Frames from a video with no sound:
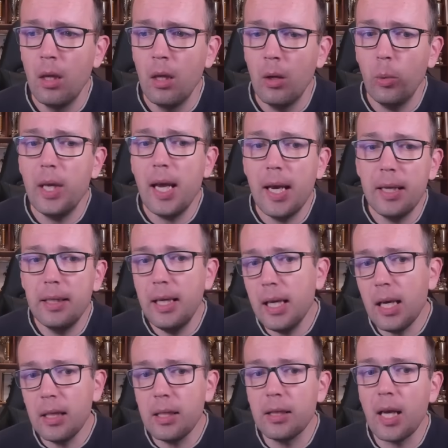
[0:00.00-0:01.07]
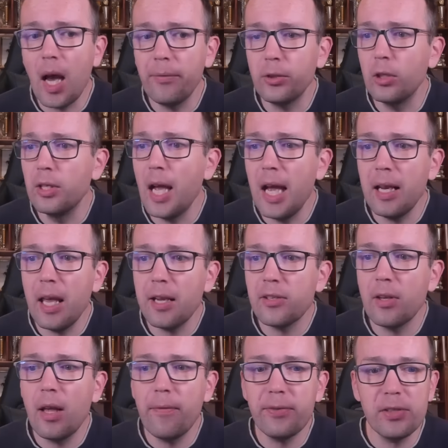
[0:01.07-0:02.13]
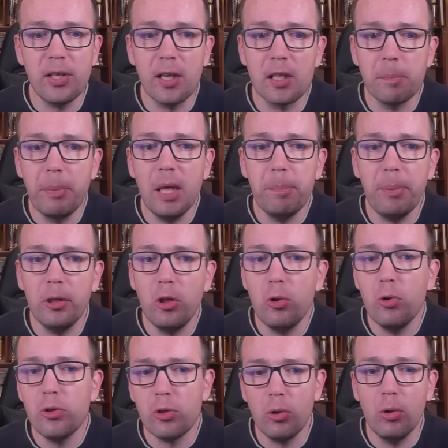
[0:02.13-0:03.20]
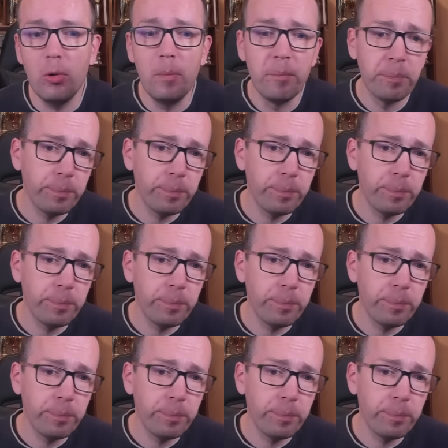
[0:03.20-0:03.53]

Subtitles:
With the idea that after knight takes and f6, people used to